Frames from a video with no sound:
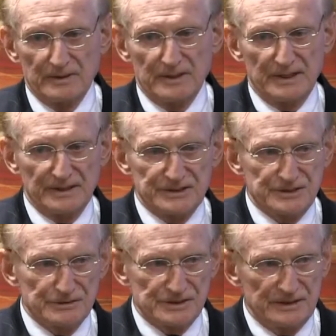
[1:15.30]
And it's
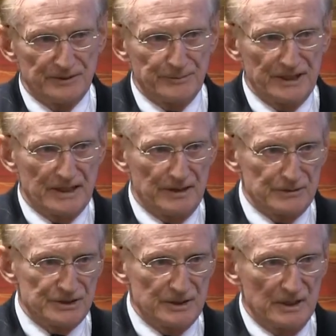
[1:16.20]
usually a big
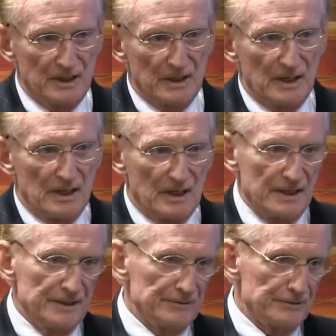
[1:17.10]
ouch
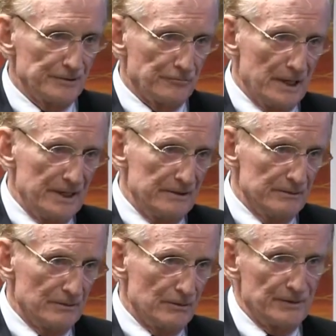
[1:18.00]
on either the right
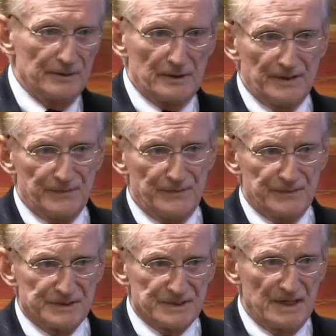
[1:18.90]
or the left
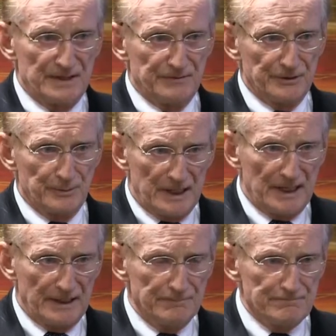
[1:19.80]
side of your
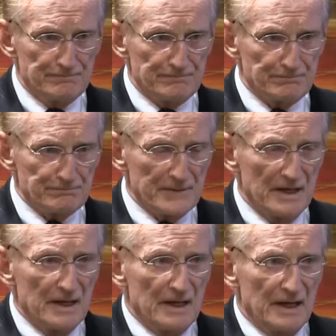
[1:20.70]
body.
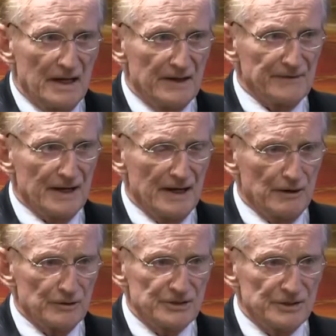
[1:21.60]
And that
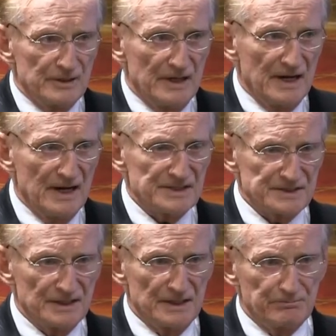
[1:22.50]
ouch
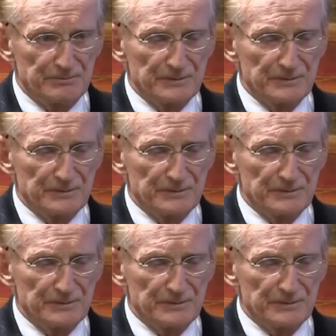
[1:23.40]
has a